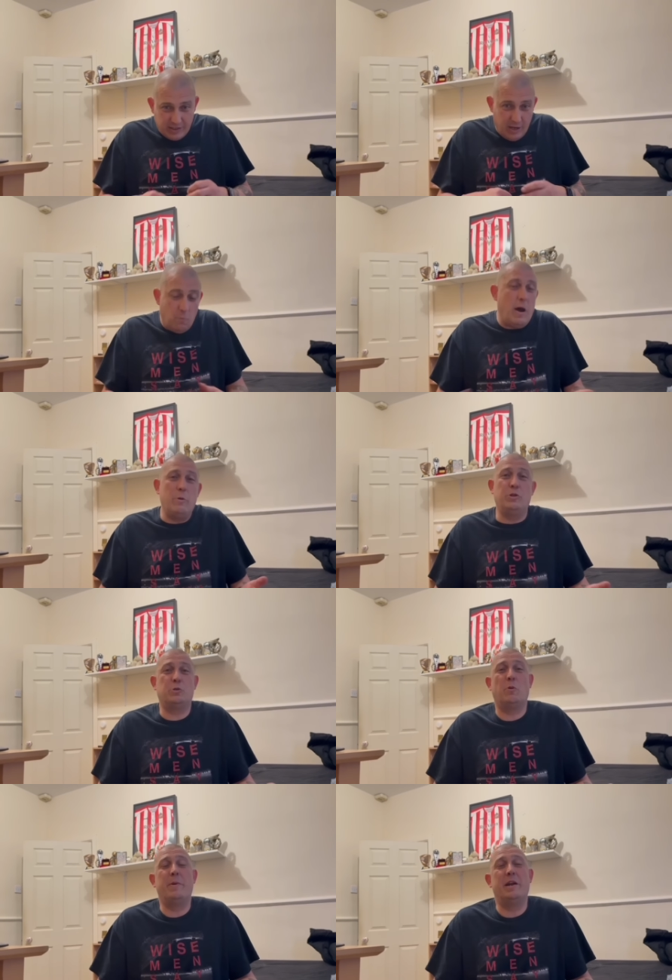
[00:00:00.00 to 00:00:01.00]
And why would
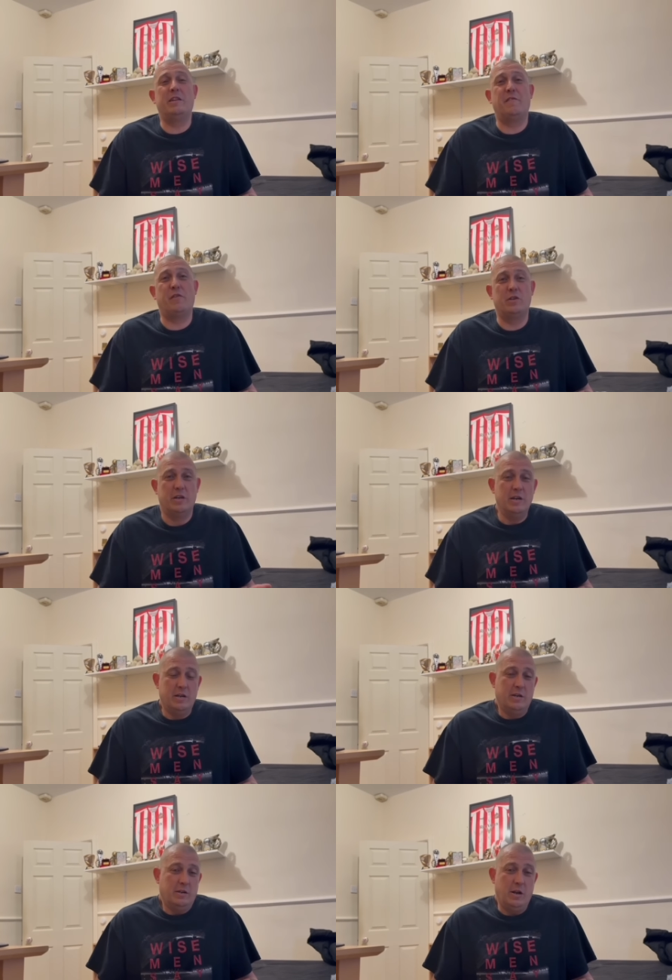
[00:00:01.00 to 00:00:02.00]
this one be any different?
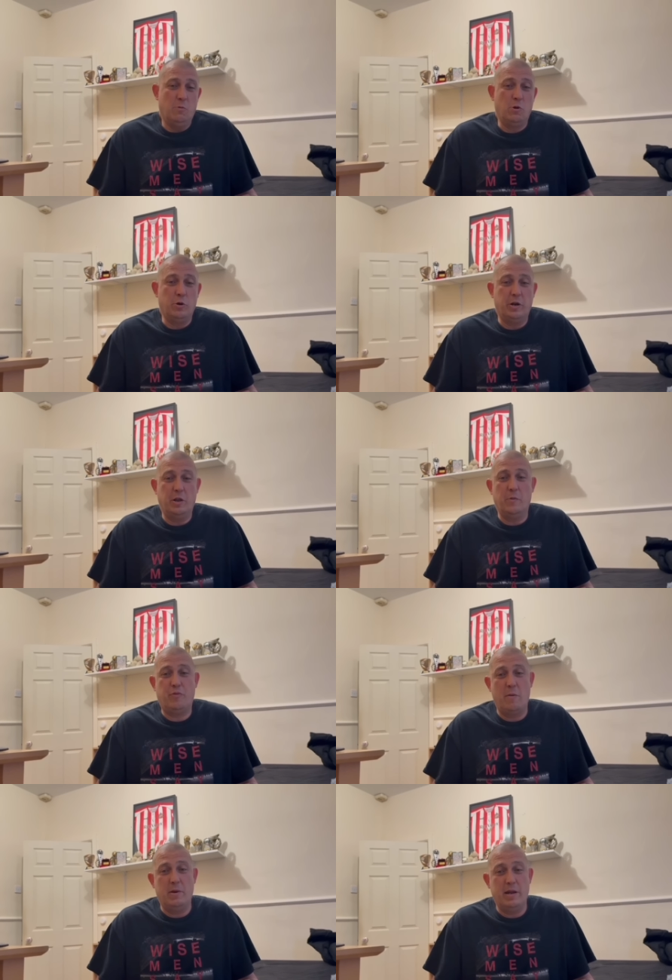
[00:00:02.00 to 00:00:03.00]
Now we're going into the
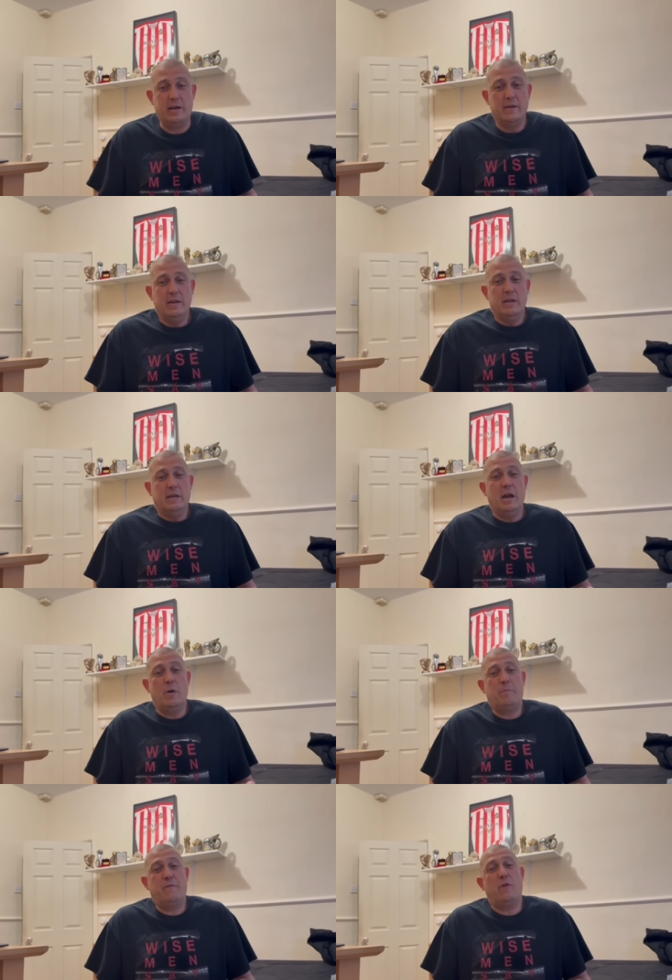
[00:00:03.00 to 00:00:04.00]
Premier League.
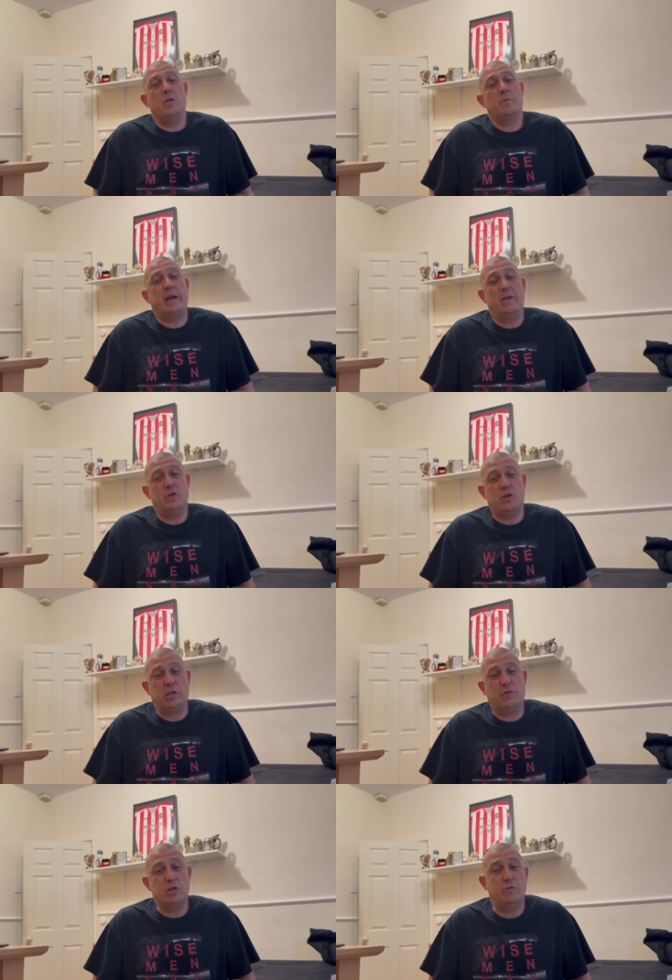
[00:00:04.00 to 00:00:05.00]
Now, before we get into the
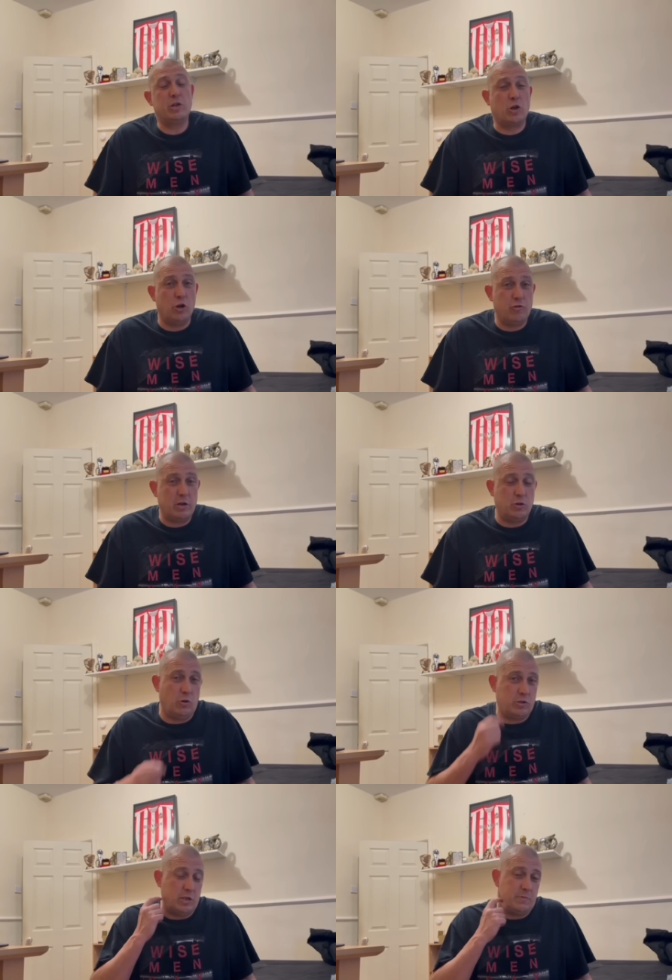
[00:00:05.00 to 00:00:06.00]
transfers, there is contract
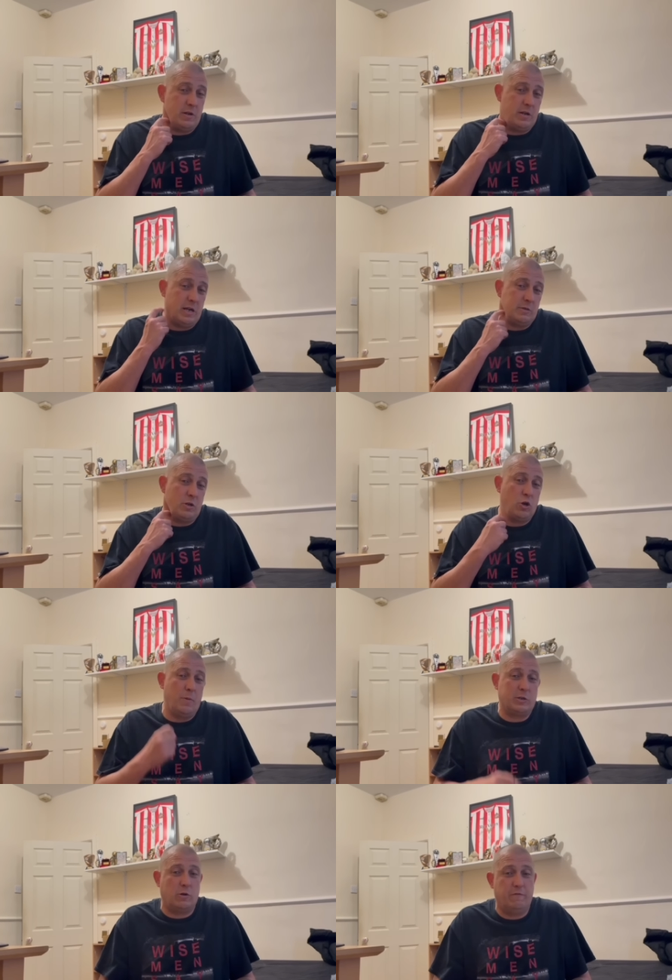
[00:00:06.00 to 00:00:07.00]
talks. The club
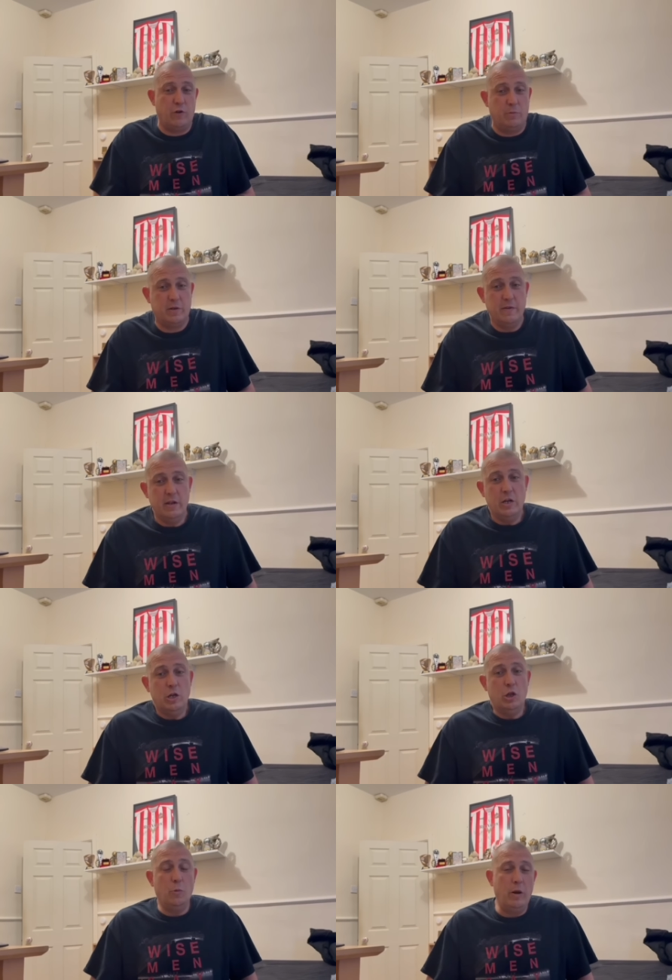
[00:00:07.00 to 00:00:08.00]
has confirmed
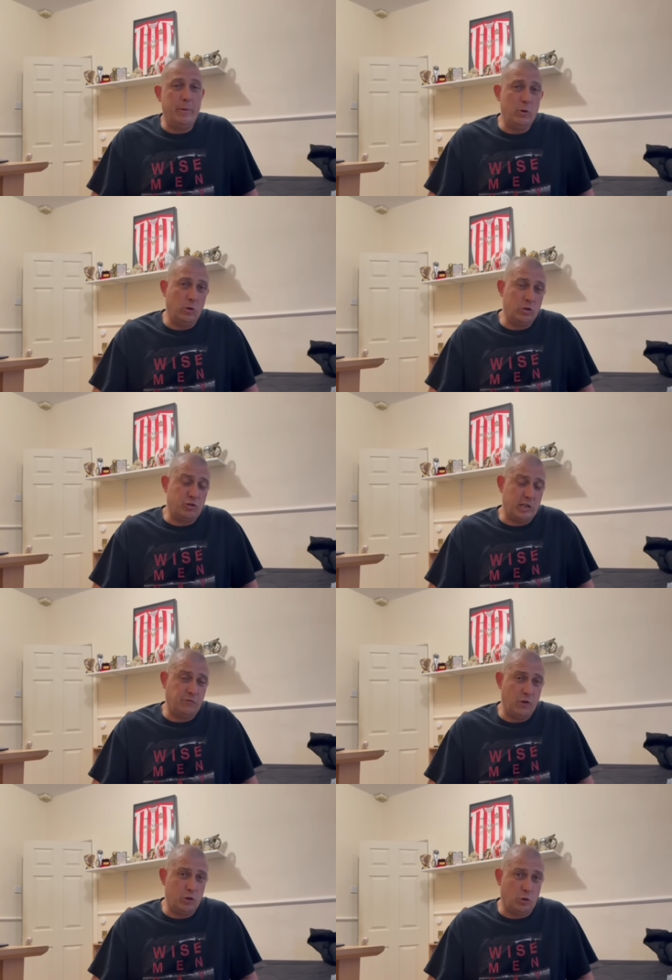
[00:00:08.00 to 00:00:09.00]
they will be holding
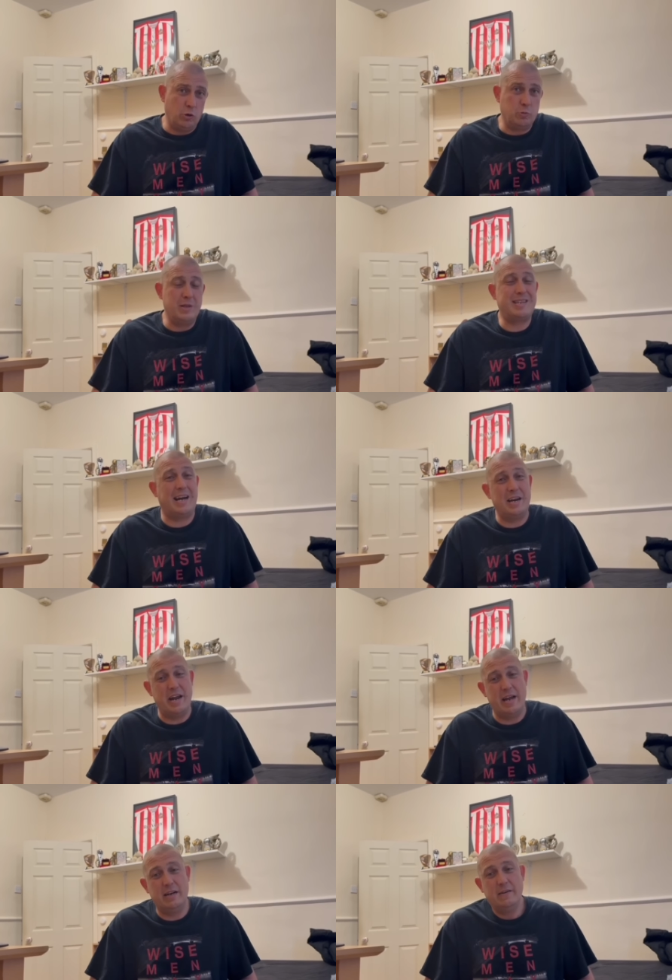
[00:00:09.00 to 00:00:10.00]
transfer talks with Dan
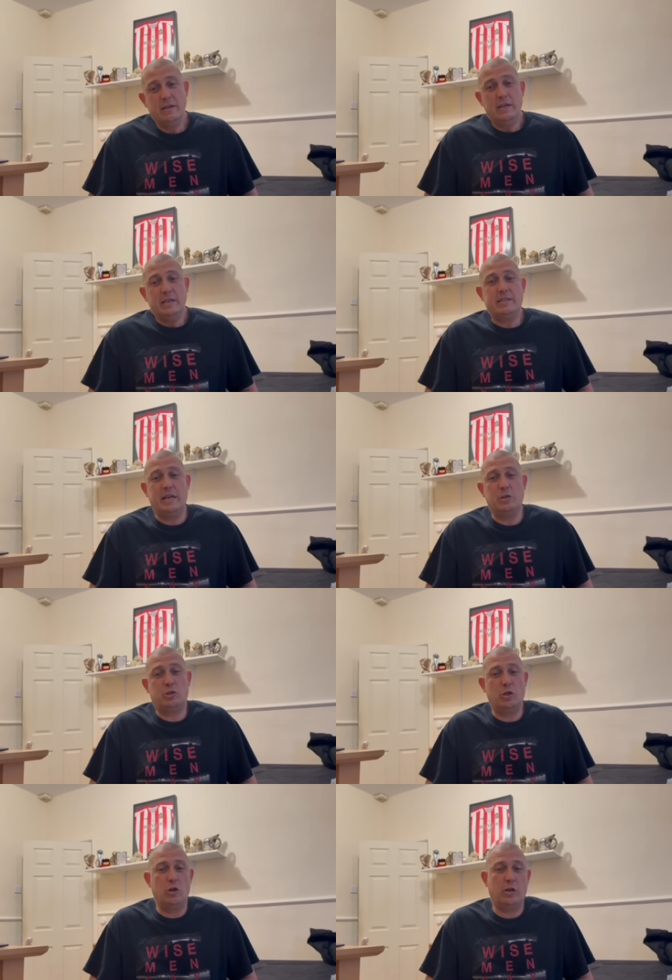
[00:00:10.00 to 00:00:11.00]
Neil, Dennis
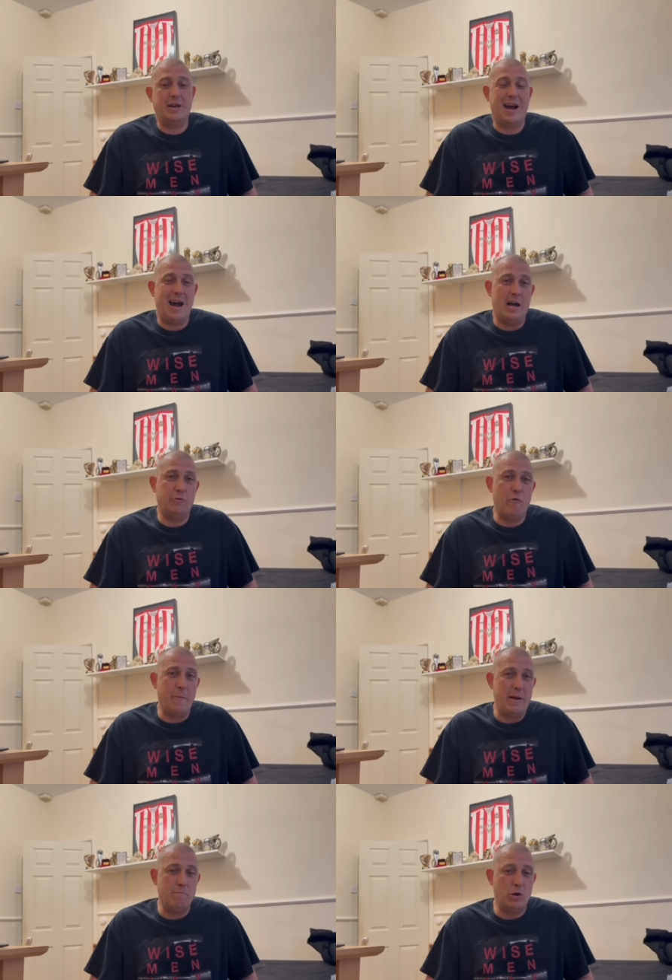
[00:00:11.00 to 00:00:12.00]
Serkin and
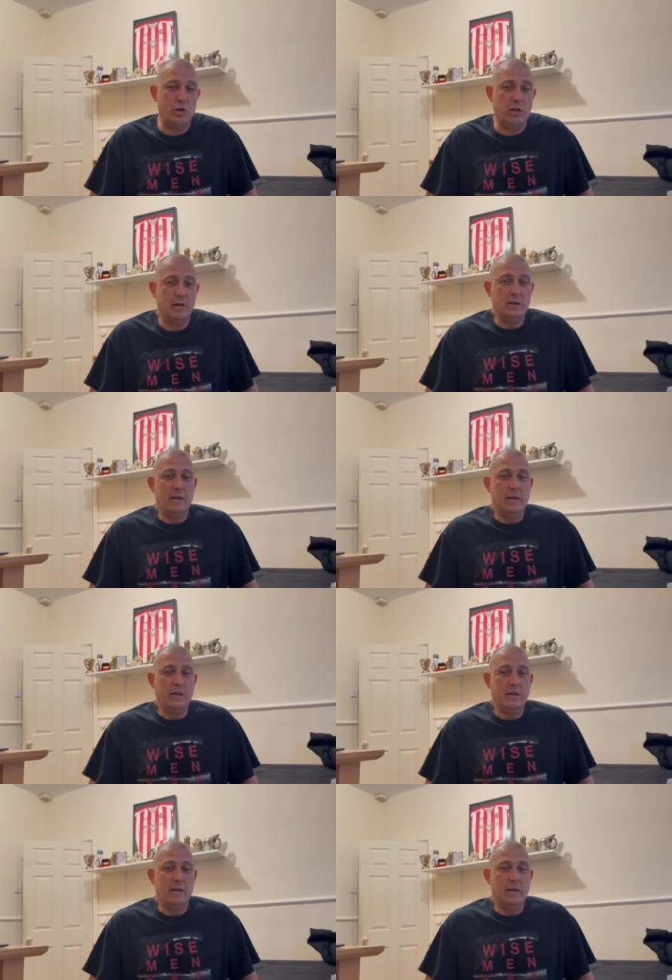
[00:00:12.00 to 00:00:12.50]
Romain Mundle.